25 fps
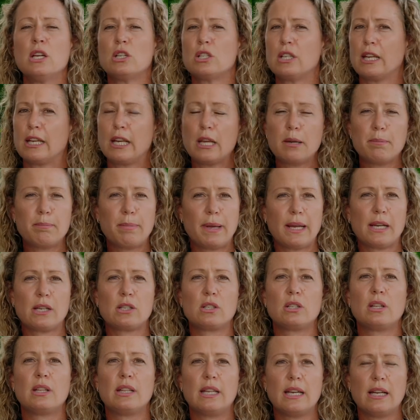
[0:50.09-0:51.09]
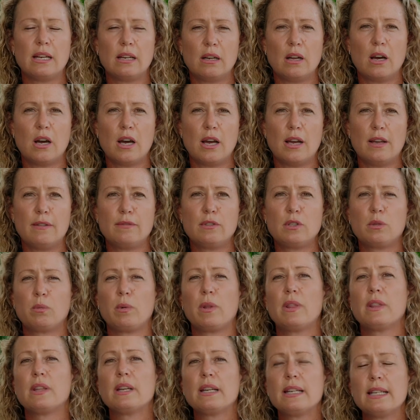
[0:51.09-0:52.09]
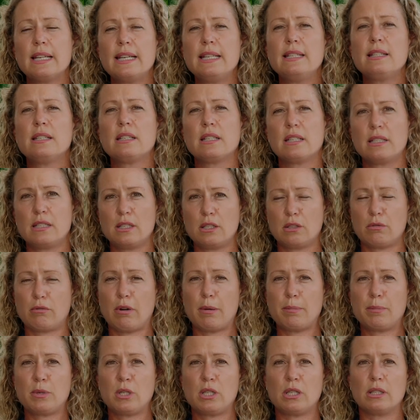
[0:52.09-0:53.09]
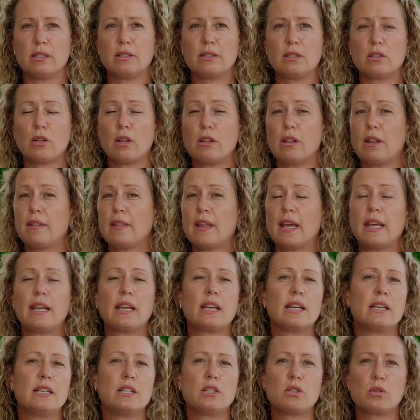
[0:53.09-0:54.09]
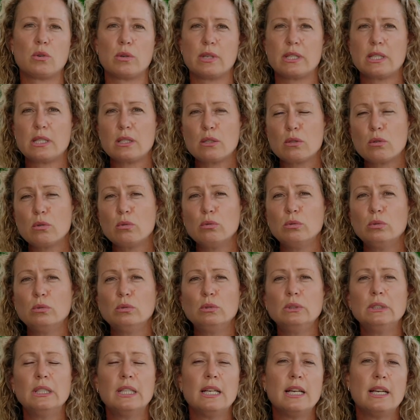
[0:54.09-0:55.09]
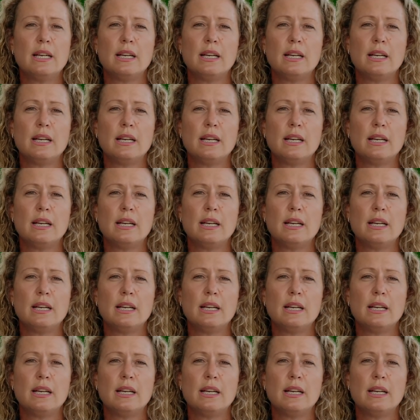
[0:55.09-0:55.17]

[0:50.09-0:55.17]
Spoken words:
to get back to their lives with the least disruption so that they can enjoy school,